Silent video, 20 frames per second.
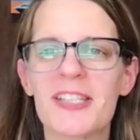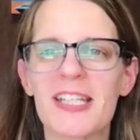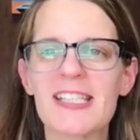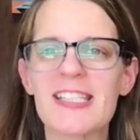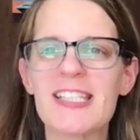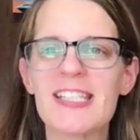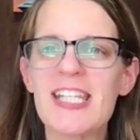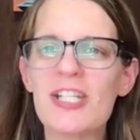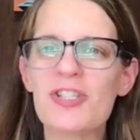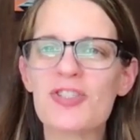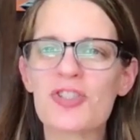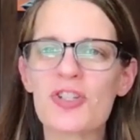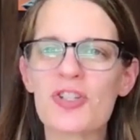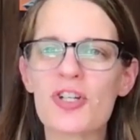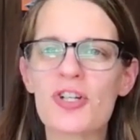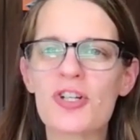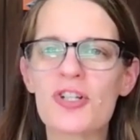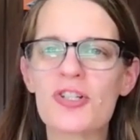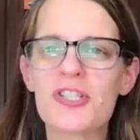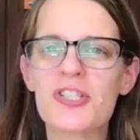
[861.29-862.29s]
like
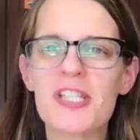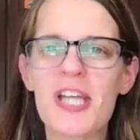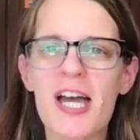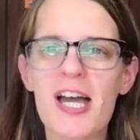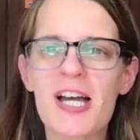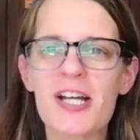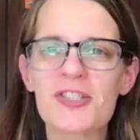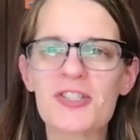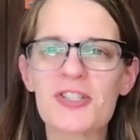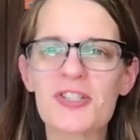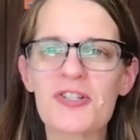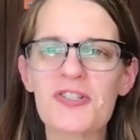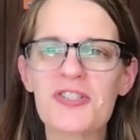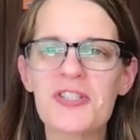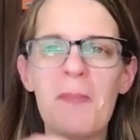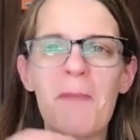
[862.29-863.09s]
teachers, doctors,